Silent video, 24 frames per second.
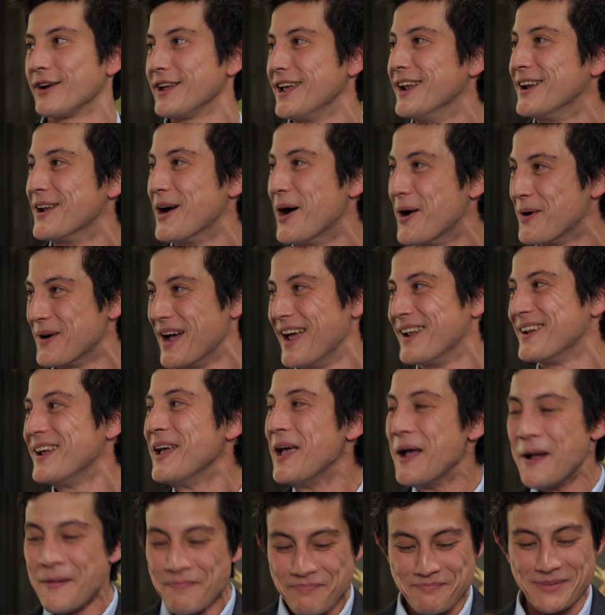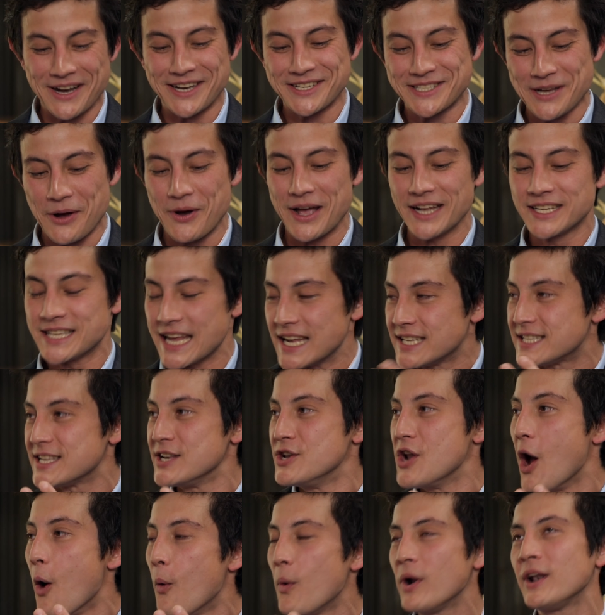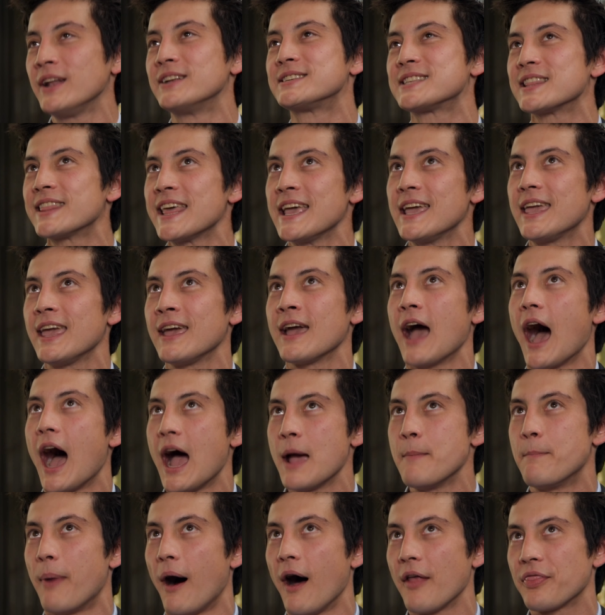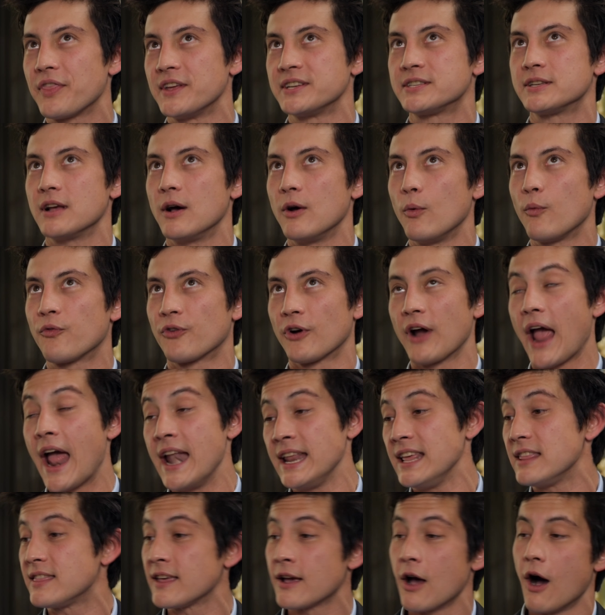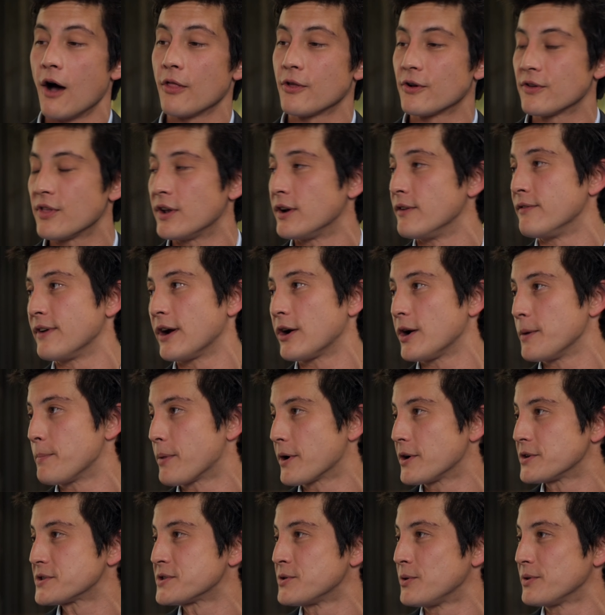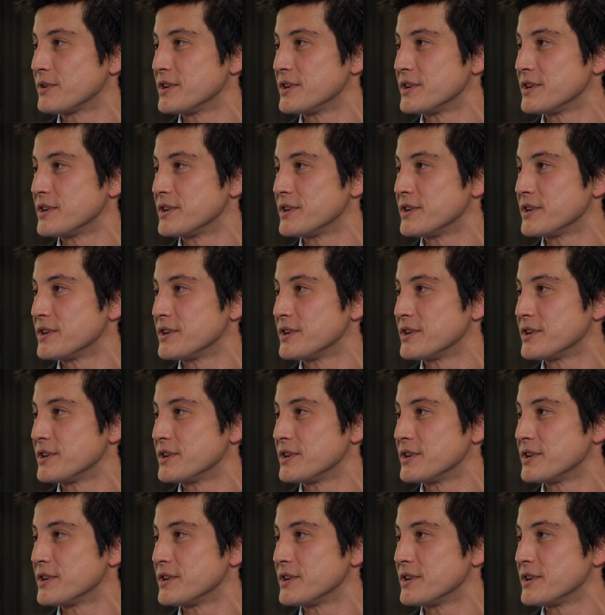you know. And, but so it's it's no one is thinking I bought this for anything other than a very personal